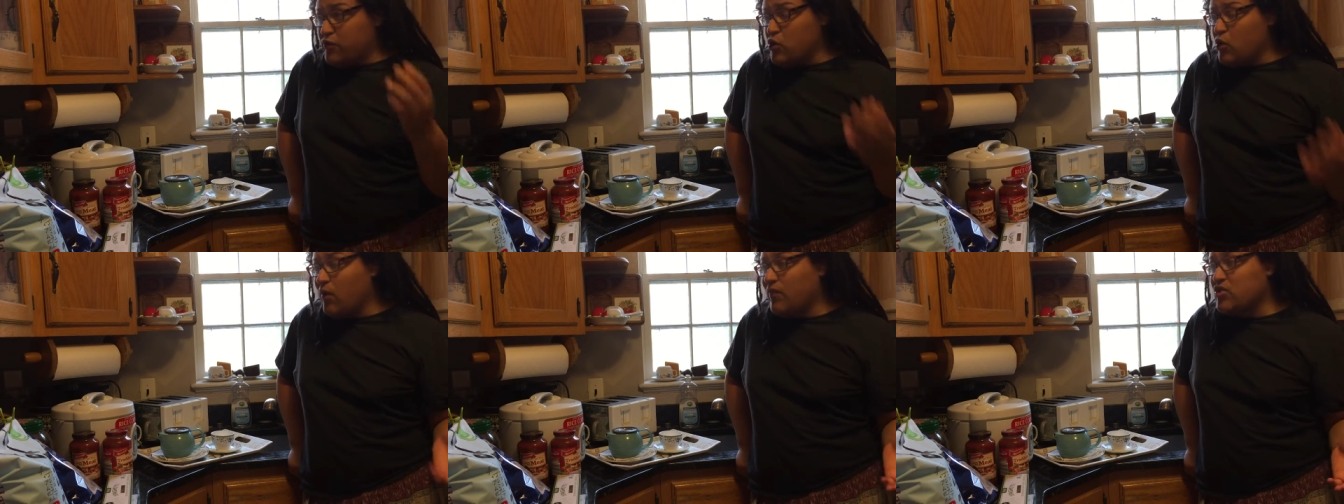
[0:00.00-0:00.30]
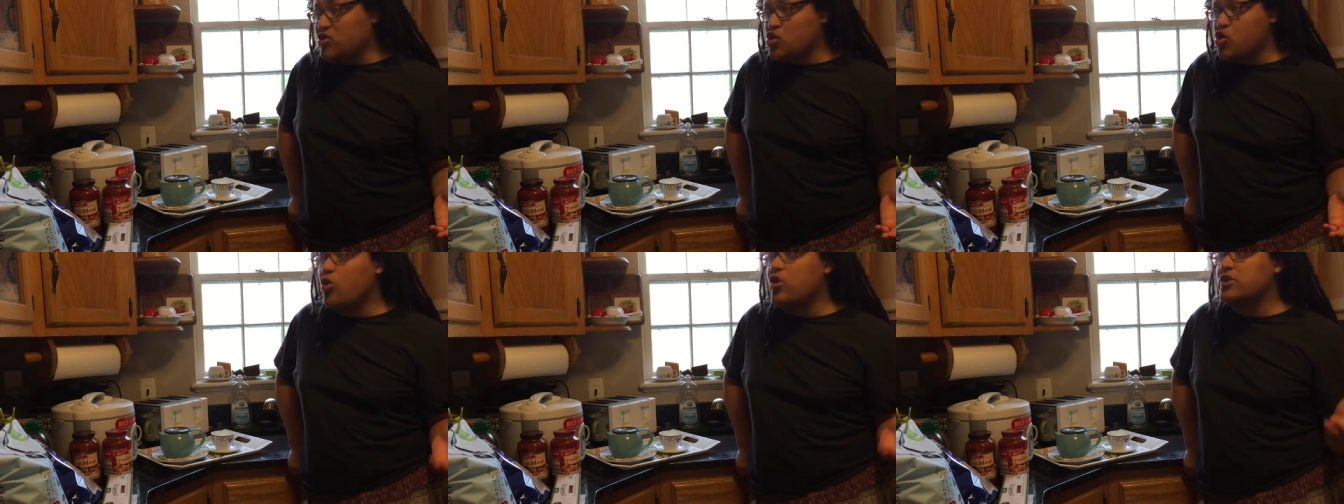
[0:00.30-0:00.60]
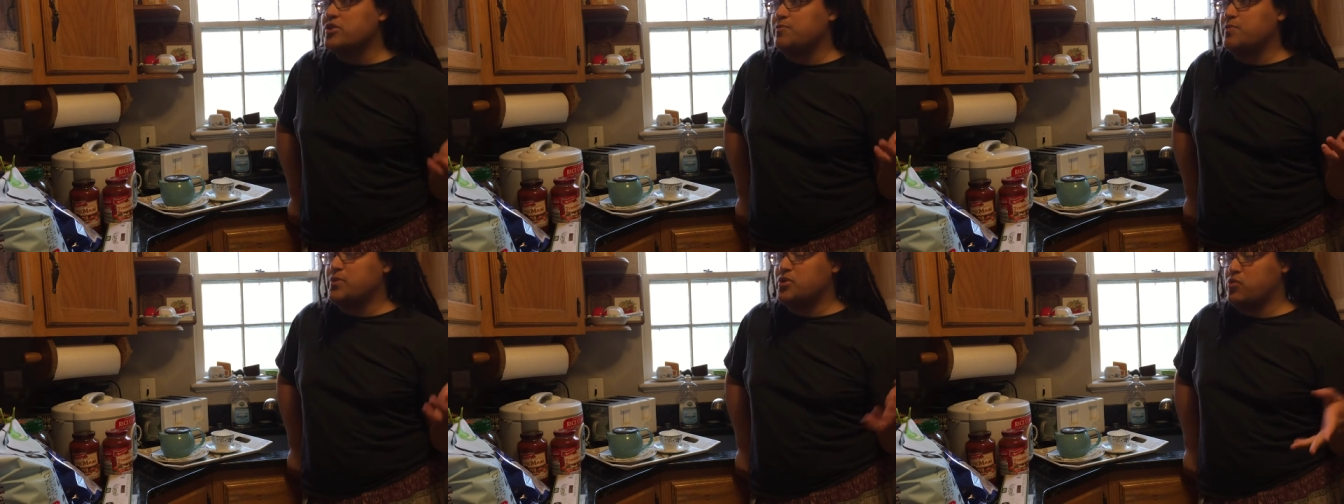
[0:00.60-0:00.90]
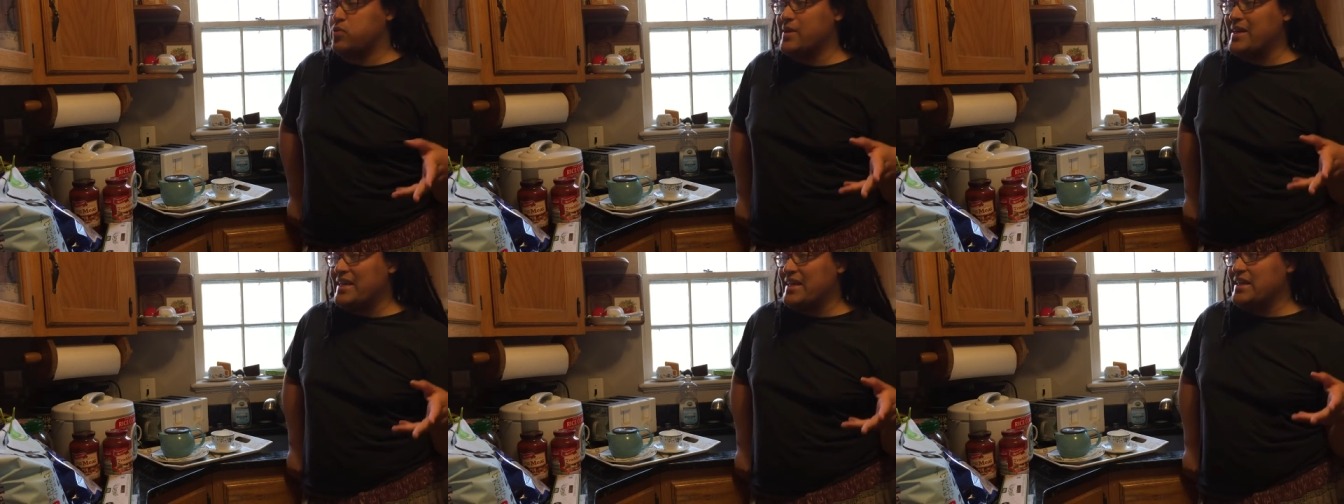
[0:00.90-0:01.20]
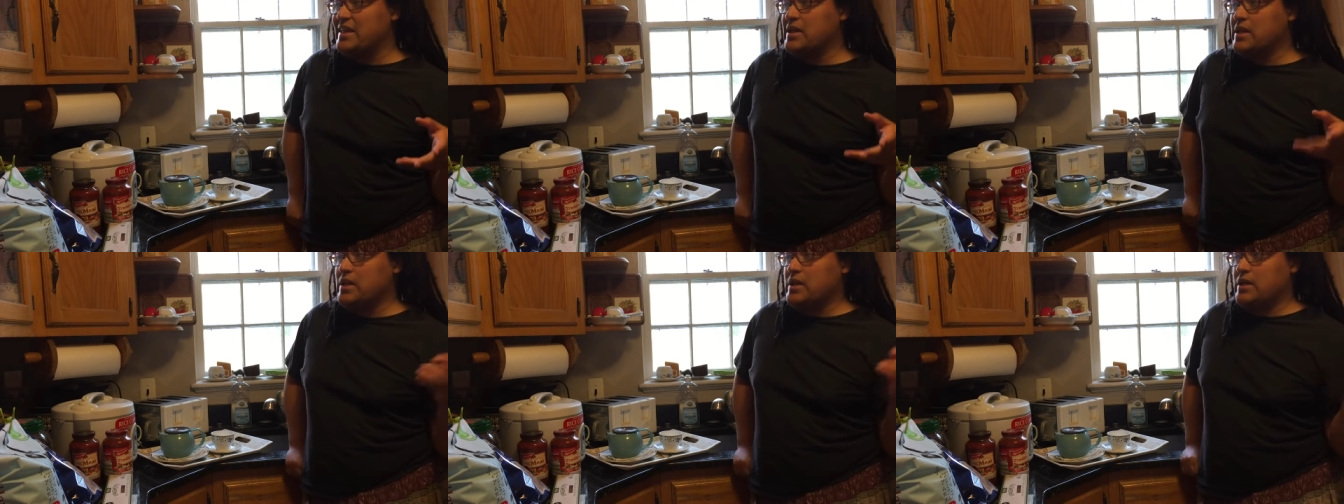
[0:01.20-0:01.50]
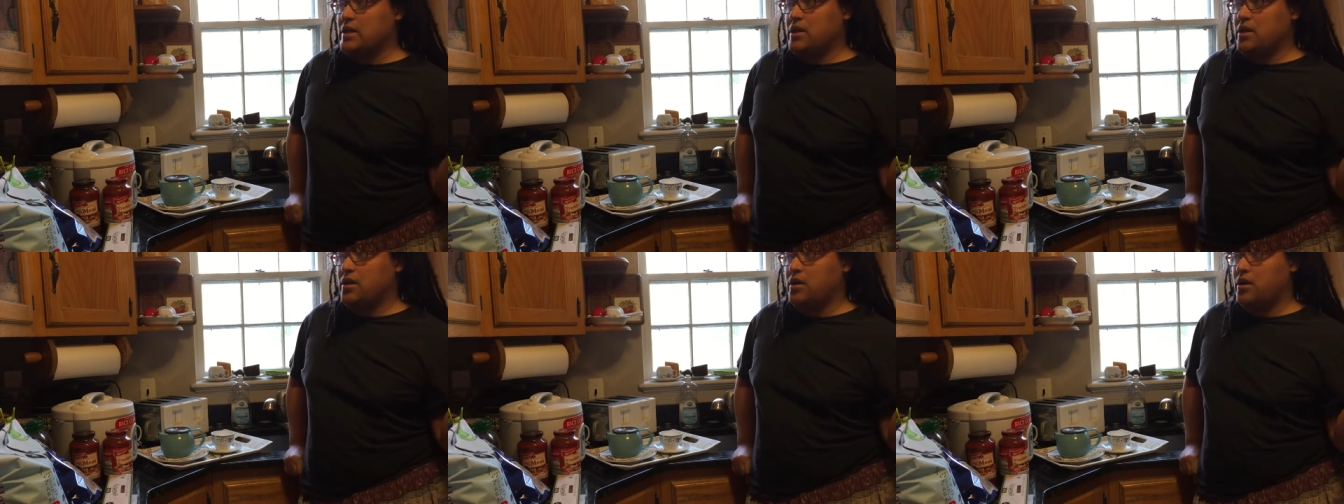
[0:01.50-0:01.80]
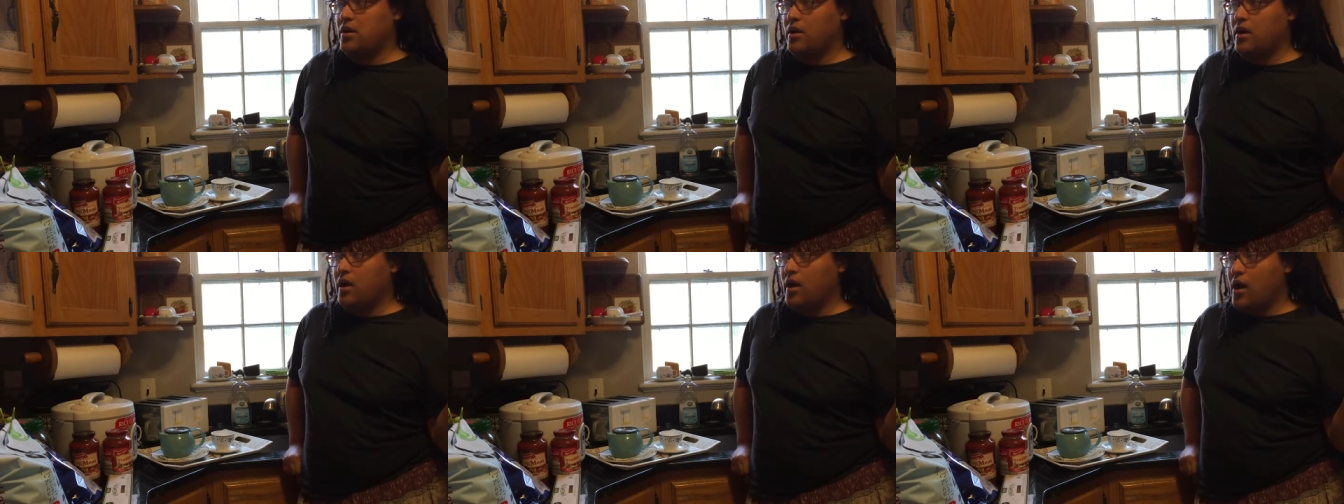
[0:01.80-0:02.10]
If you have a choice between,
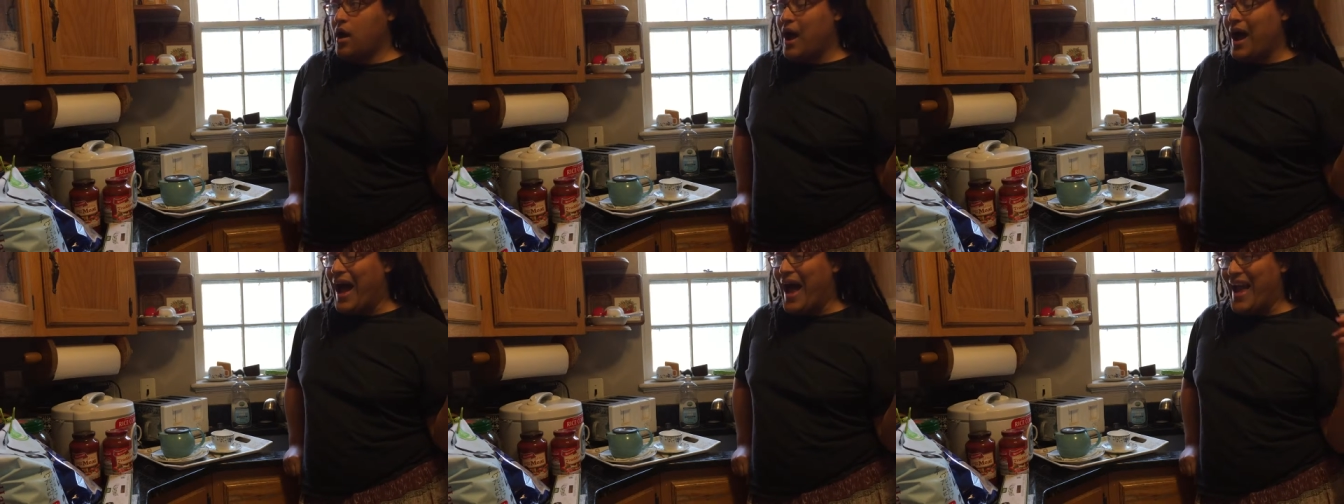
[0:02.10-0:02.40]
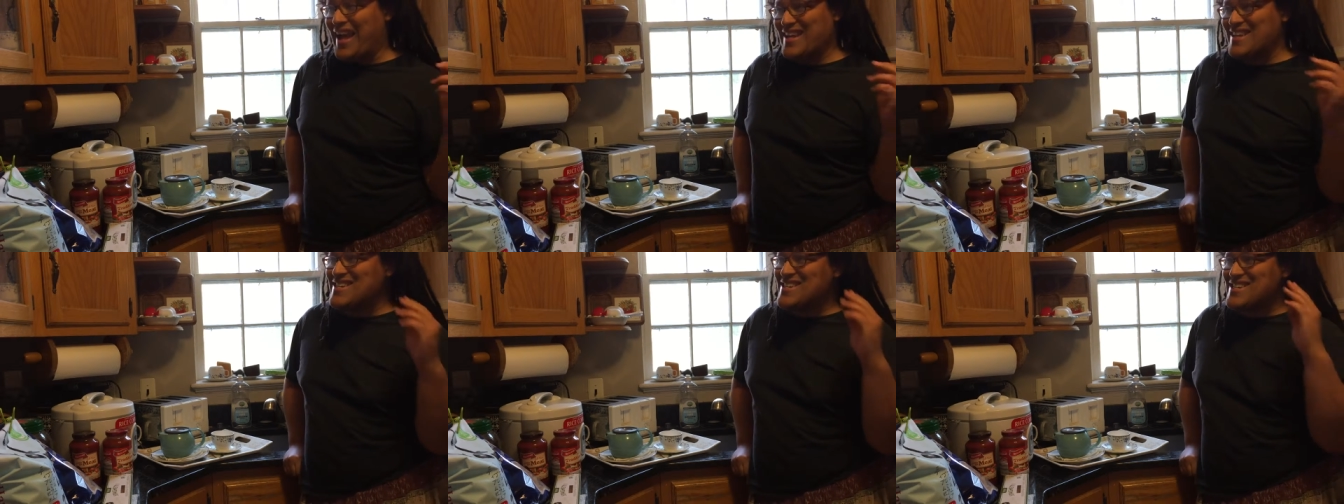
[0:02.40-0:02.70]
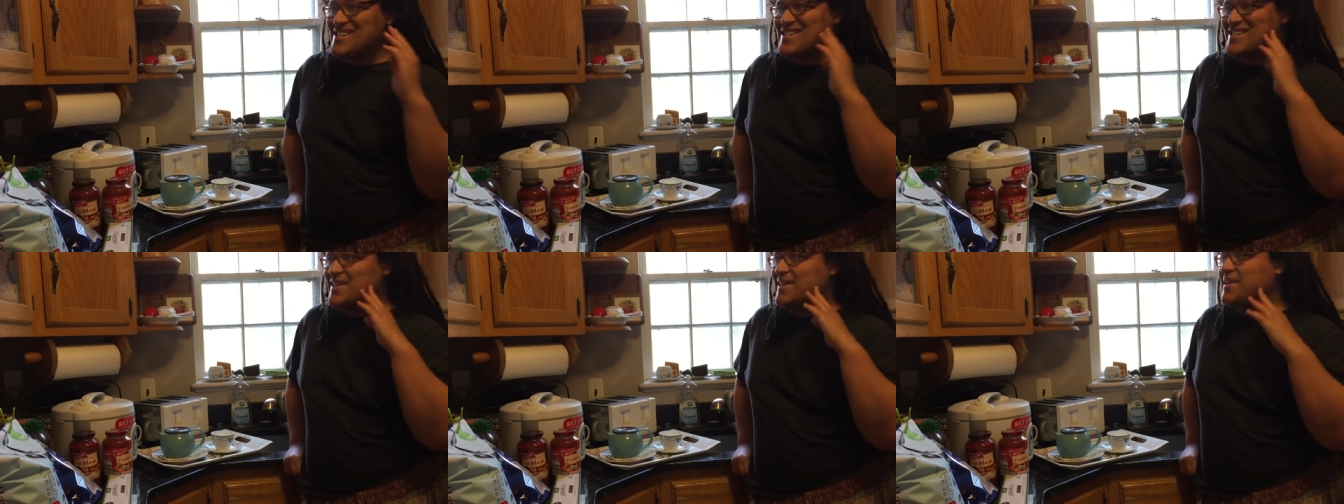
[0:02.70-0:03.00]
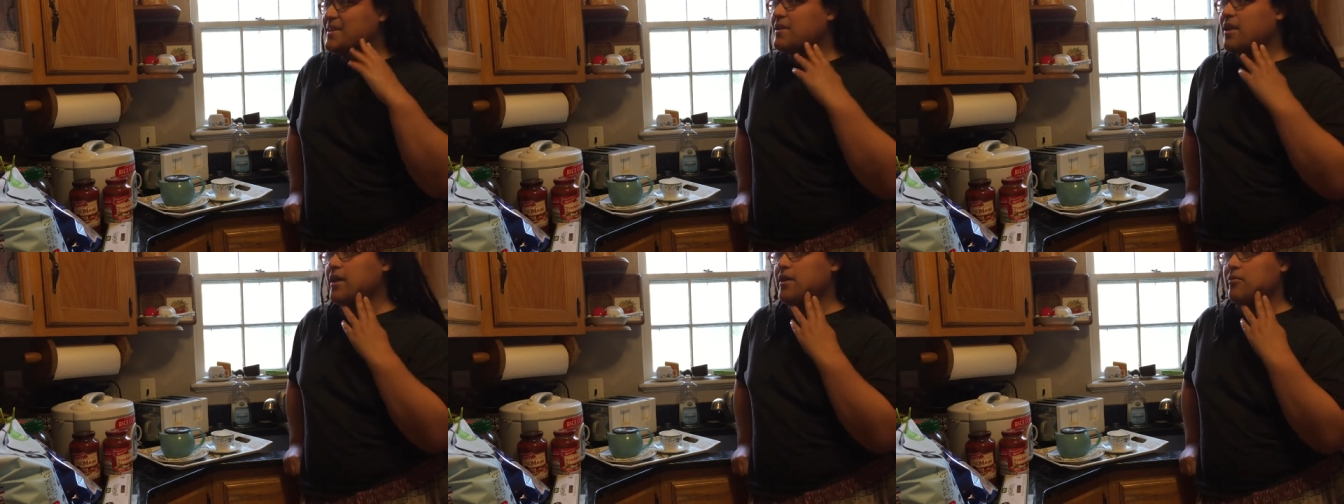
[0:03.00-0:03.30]
I think